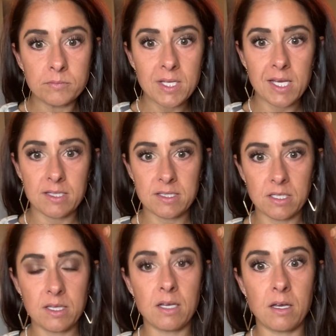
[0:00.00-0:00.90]

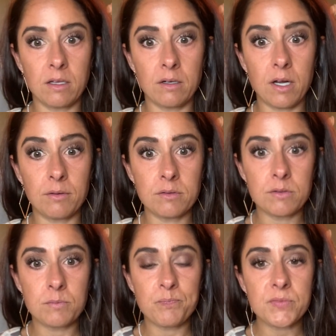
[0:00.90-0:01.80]
Canceling that color out.
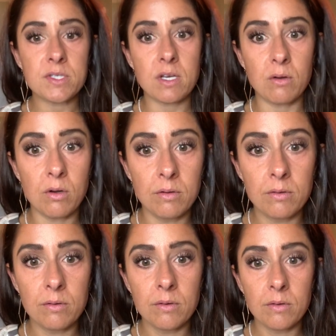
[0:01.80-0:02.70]
So
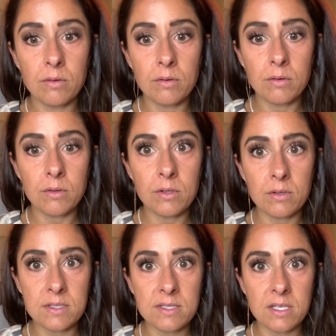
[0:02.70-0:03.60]
you
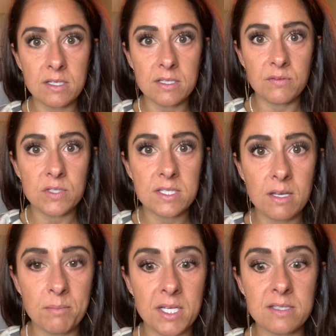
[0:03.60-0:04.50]
can see the difference
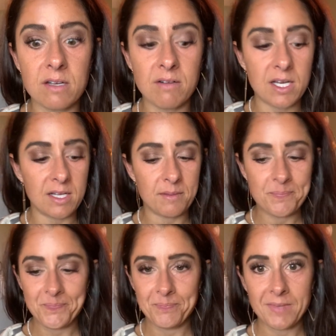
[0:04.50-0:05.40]
that makes already.
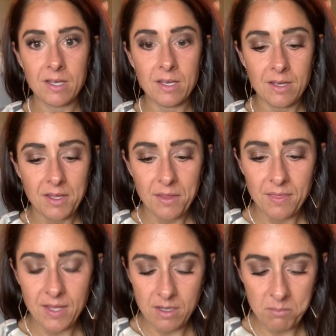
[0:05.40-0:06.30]

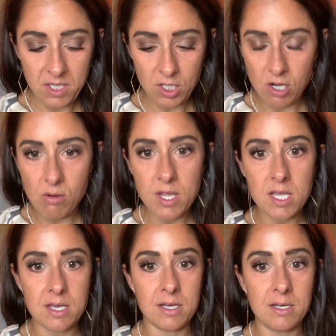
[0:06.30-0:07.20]
Then I'm going to go
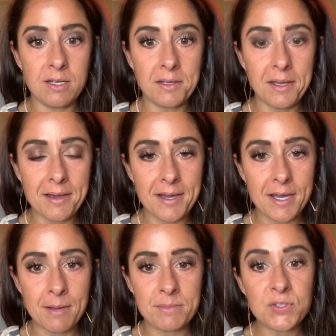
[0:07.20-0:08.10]
in.
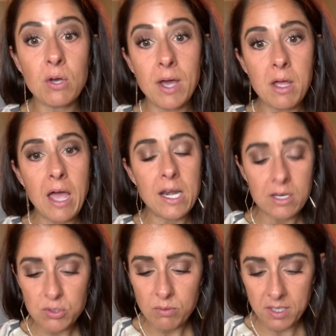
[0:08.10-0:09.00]
I
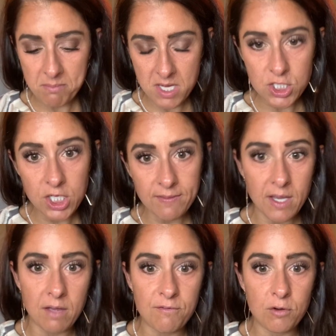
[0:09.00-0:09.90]
do want to mention
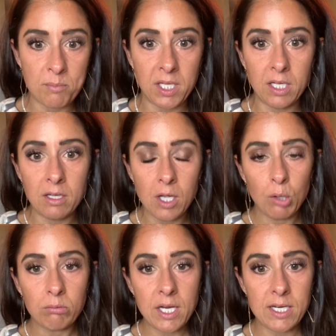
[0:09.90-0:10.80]
that for me
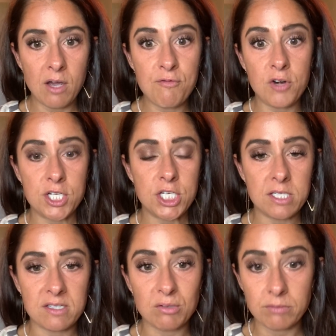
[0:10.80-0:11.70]
right now, Frenchie
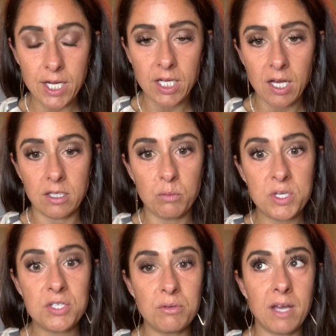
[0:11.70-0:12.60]
is a great color.
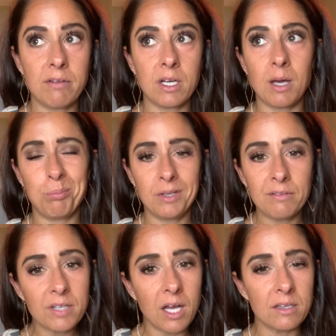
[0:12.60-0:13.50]
We do have a couple
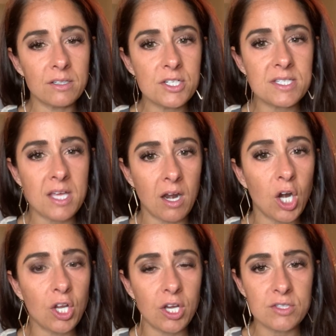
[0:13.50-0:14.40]
of colors that
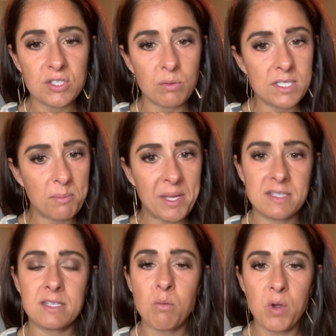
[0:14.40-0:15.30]
are good. So it
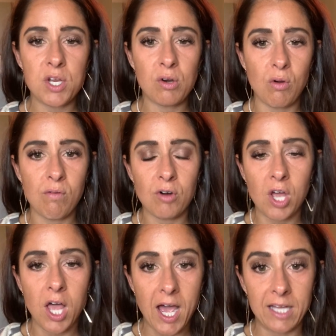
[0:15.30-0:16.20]
depends on what your
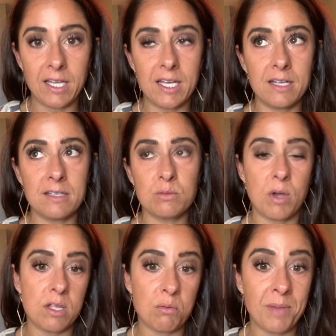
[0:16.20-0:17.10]
overall highlight is,
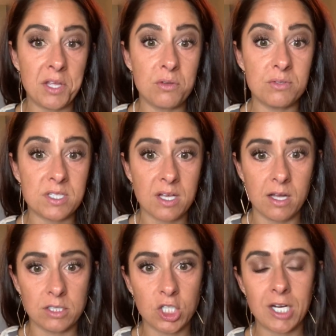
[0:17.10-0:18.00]
what you might use to
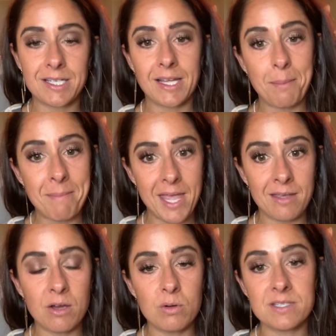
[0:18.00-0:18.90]
color correct. Like
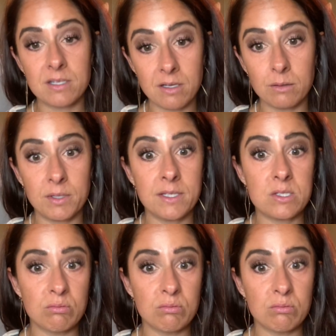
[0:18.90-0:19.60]
Mango is another one that's